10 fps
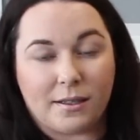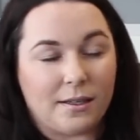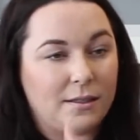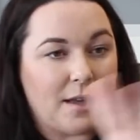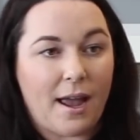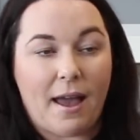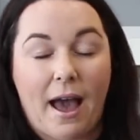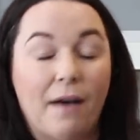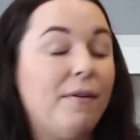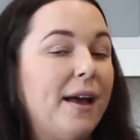because I
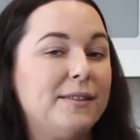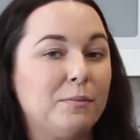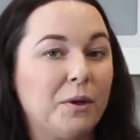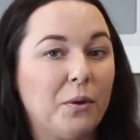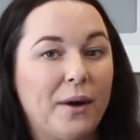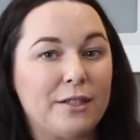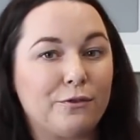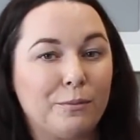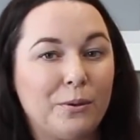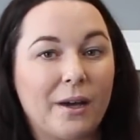have had some
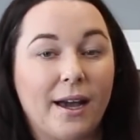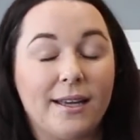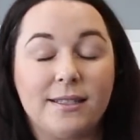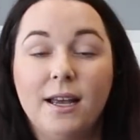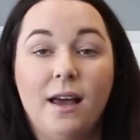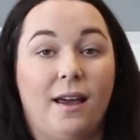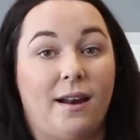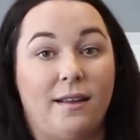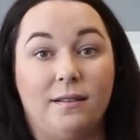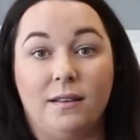requests from you guys
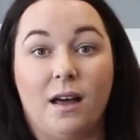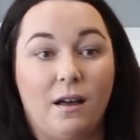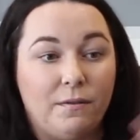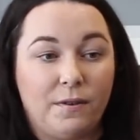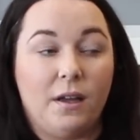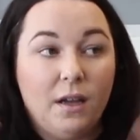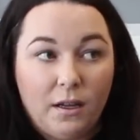and I love